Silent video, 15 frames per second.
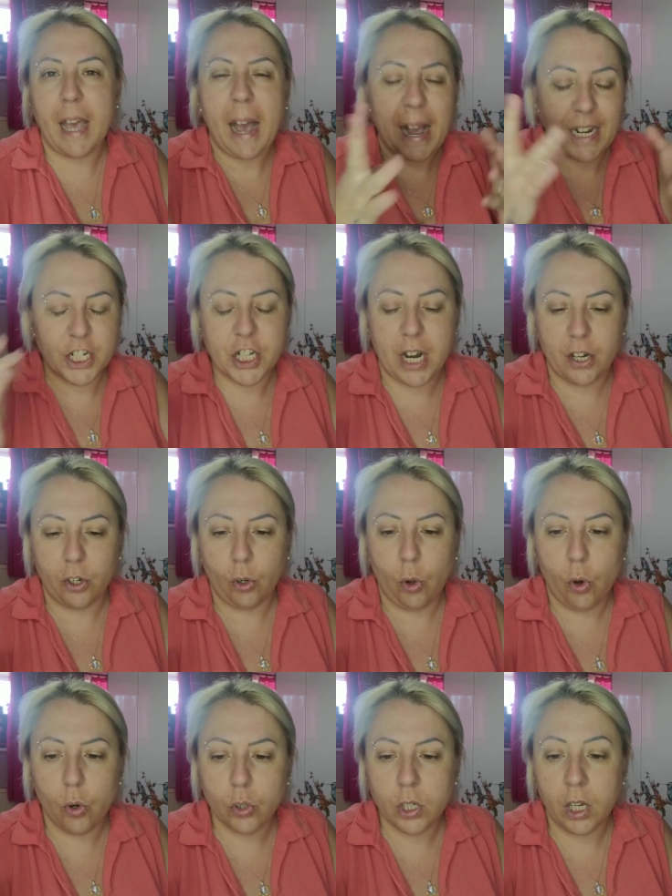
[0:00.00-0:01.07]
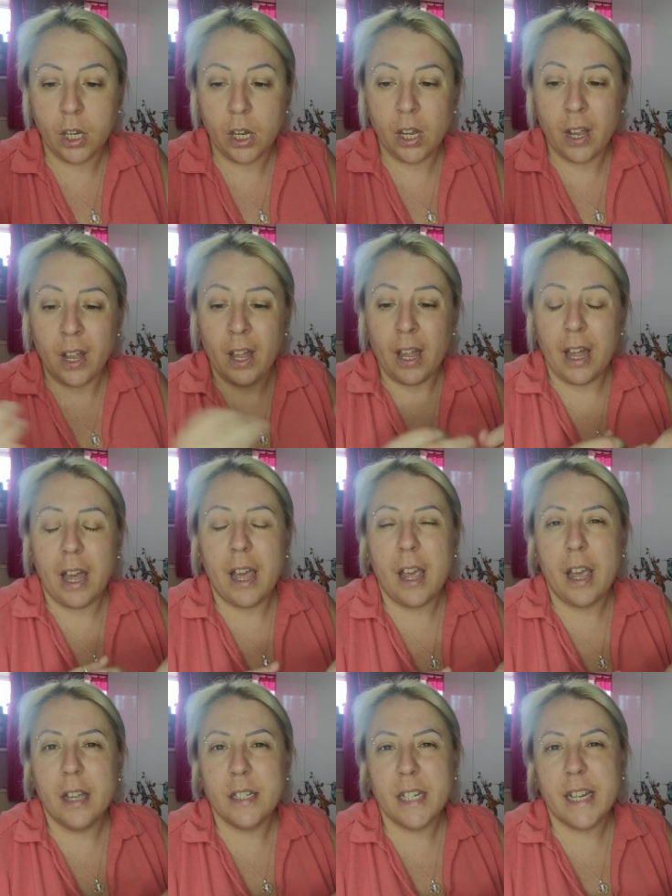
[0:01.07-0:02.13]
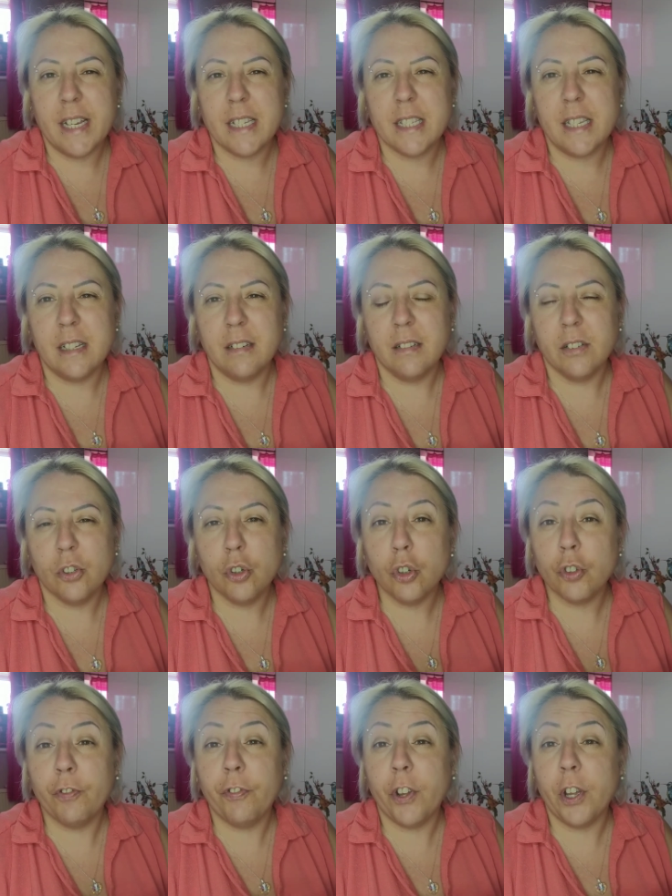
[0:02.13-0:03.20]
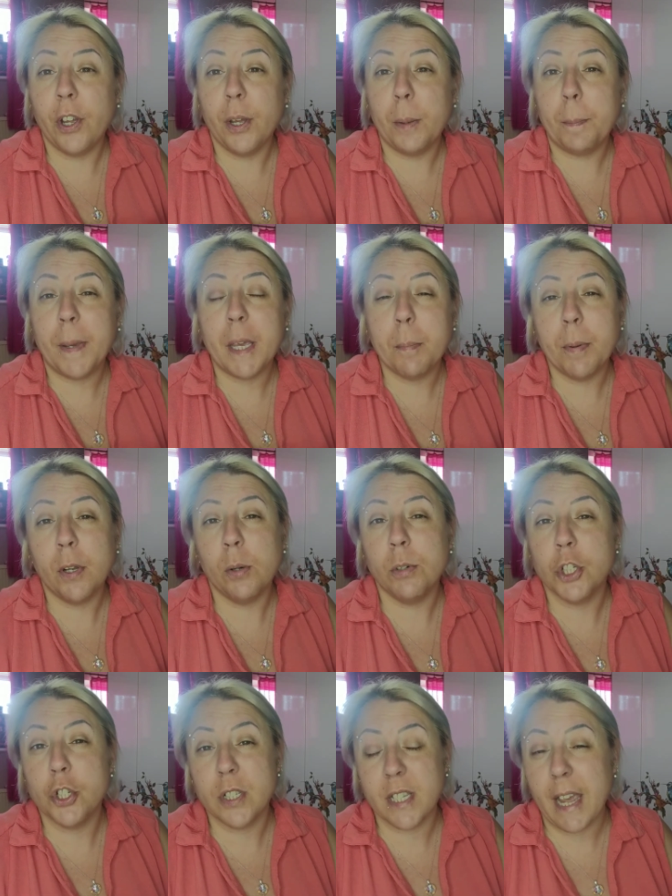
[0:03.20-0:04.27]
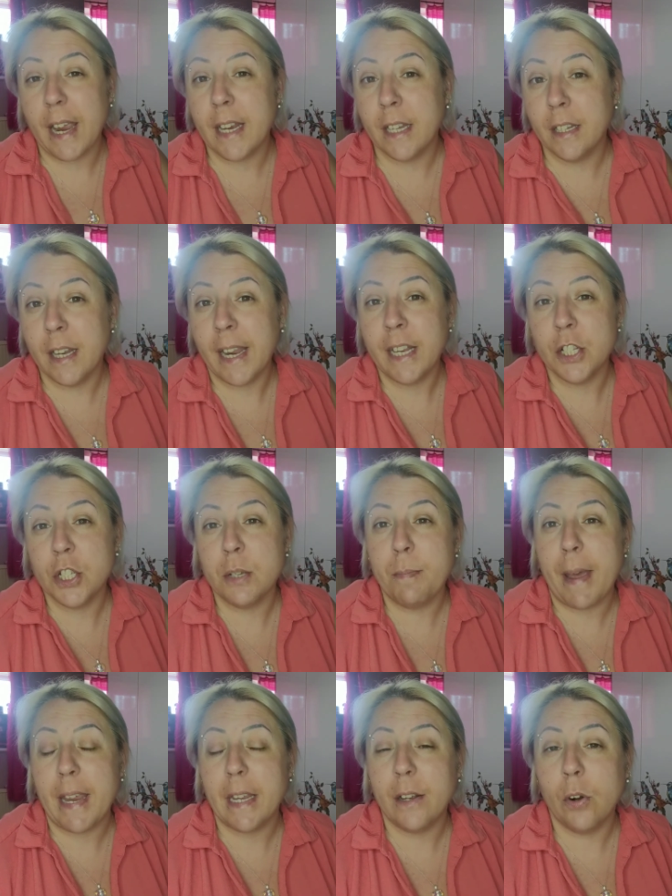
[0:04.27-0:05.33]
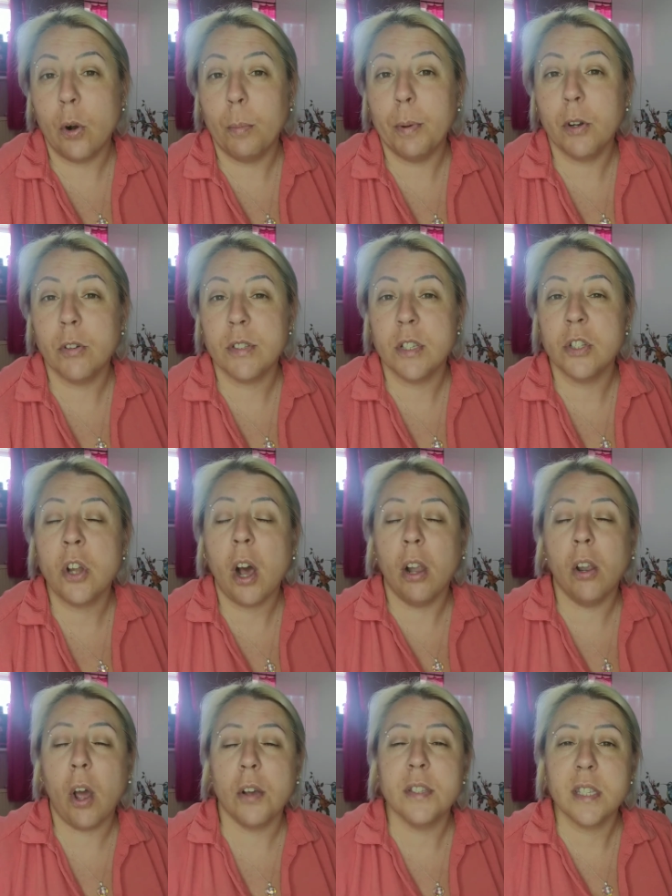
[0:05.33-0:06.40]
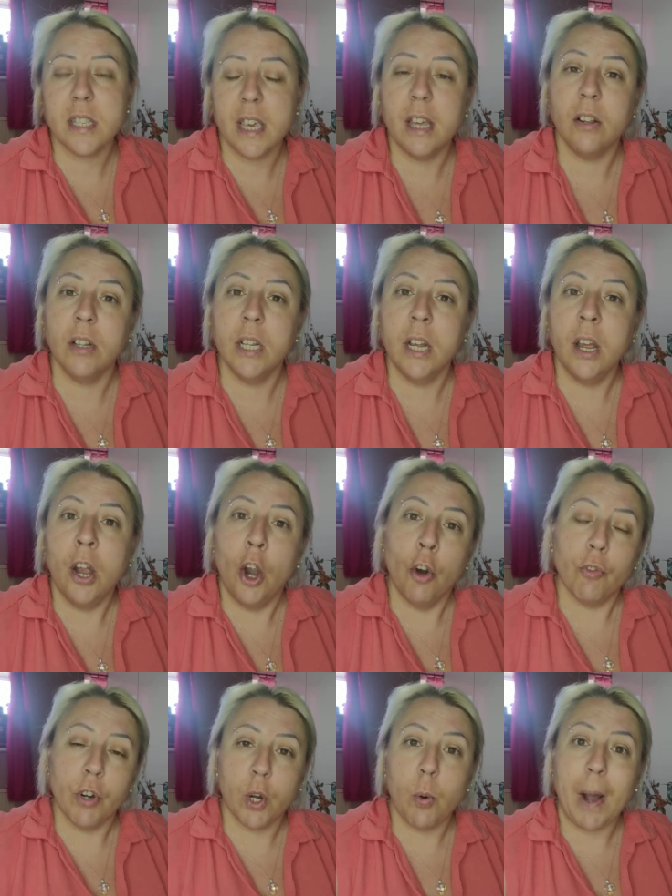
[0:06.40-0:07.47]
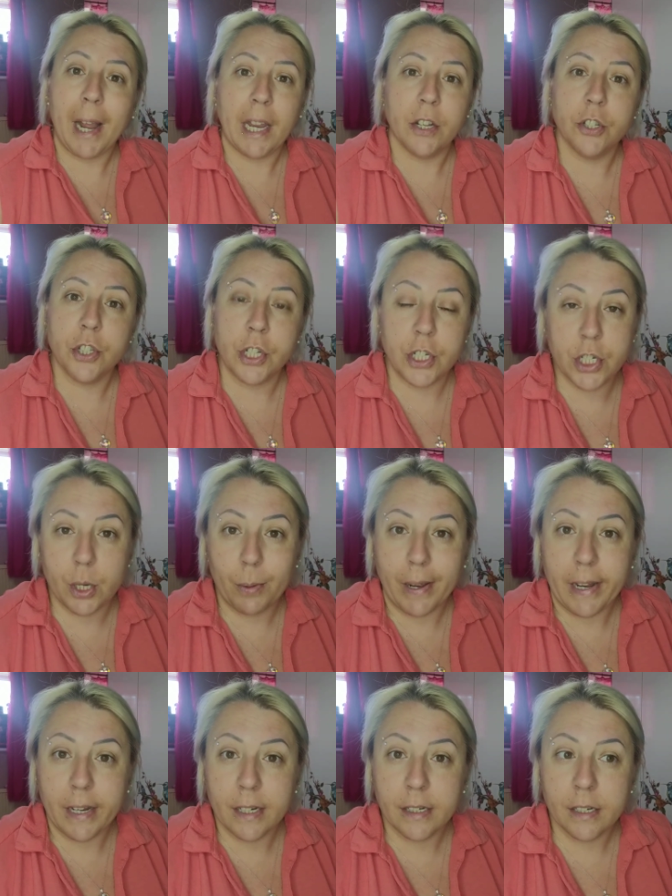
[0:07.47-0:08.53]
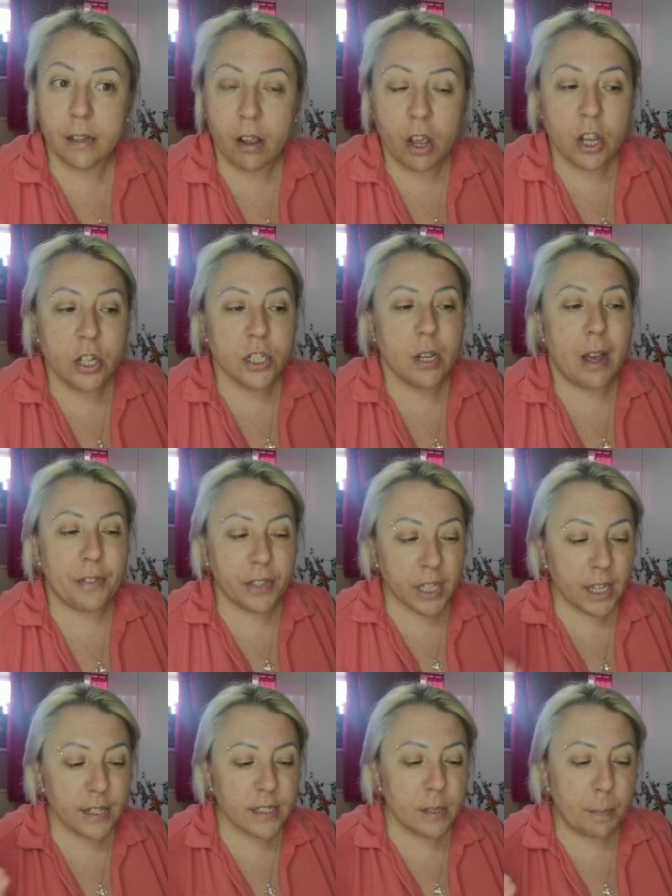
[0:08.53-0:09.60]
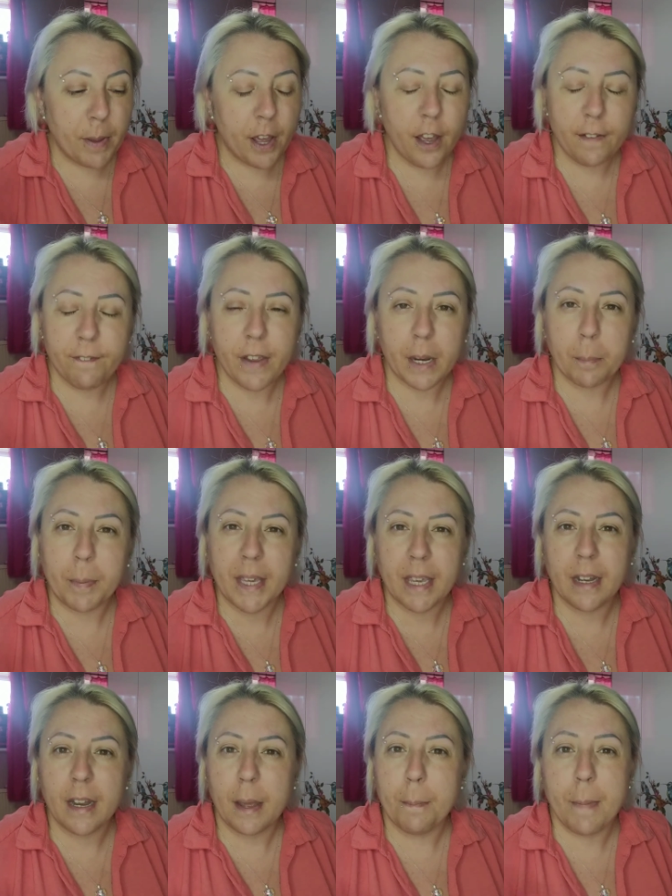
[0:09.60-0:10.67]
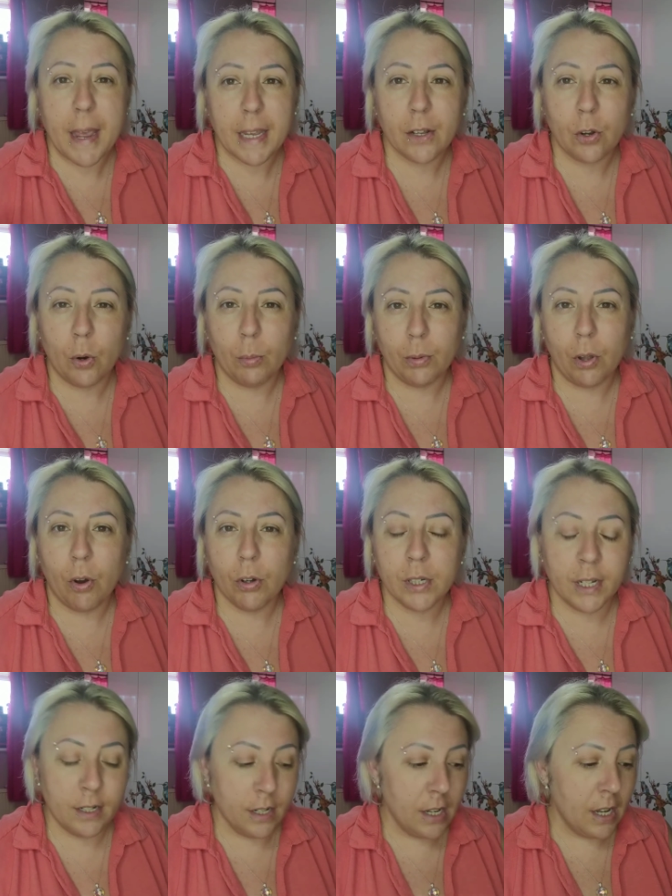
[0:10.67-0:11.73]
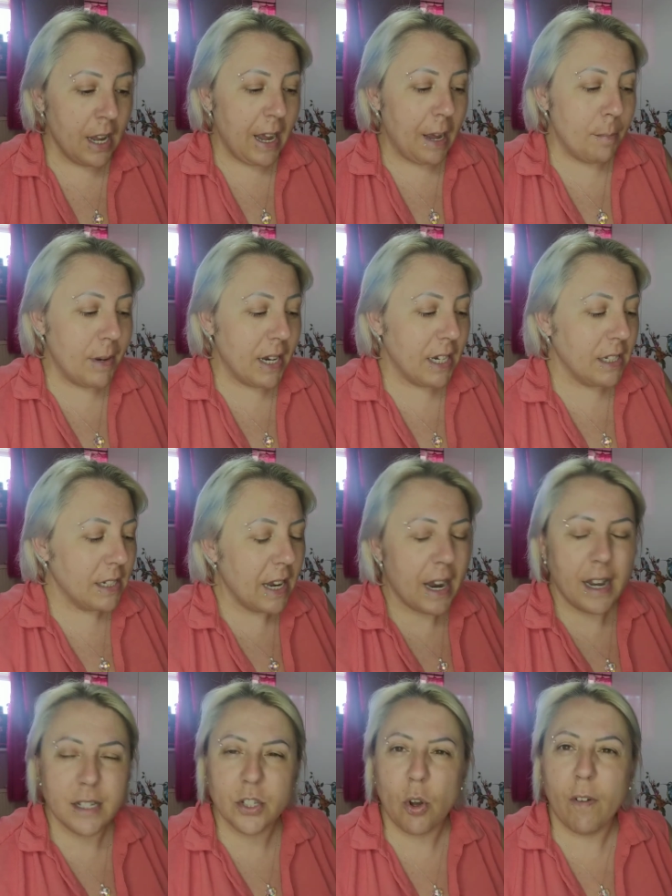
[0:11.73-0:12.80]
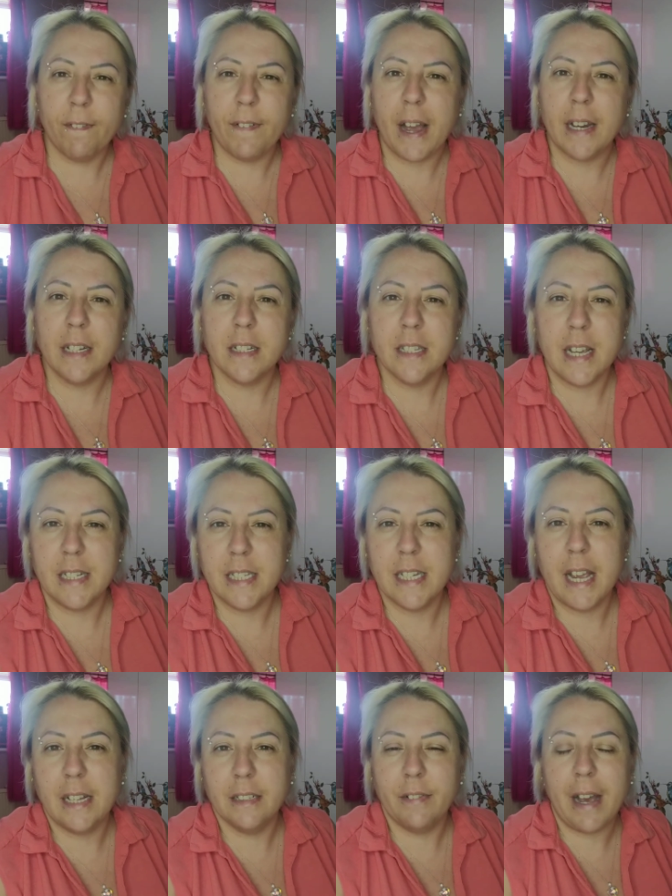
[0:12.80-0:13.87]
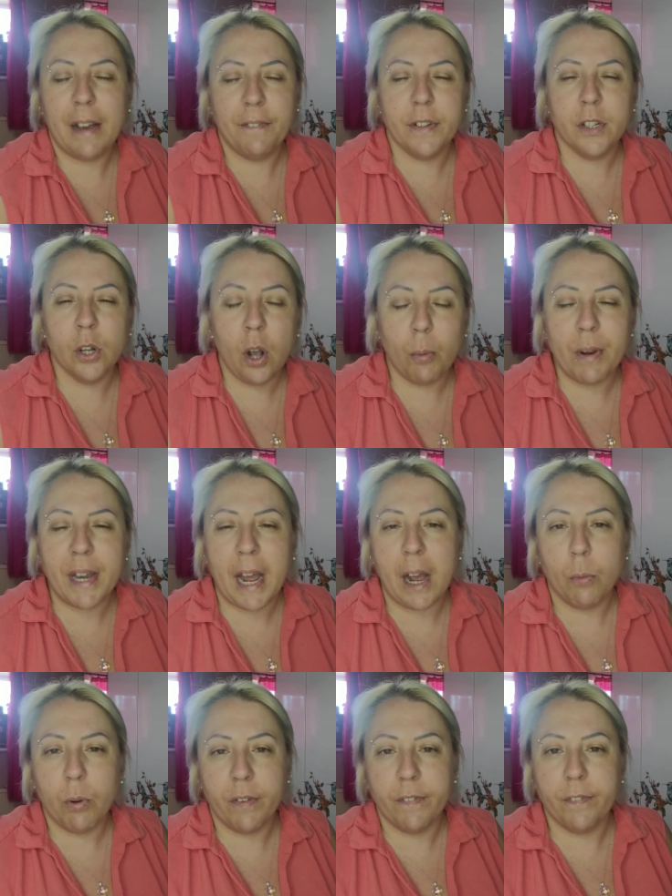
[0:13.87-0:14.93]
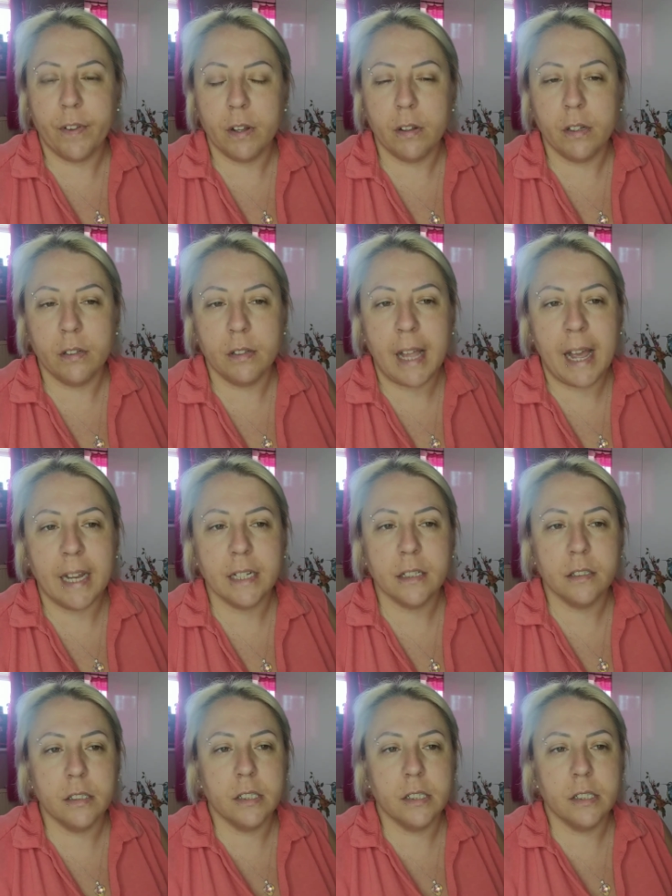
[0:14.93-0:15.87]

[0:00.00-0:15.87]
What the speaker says: eyeshadow look, and it's good for people who are just getting into makeup because there's not a lot of skill required to do it. So I think it's the perfect beginner makeup look. I mean, yeah, it's all fine and dandy having going out with like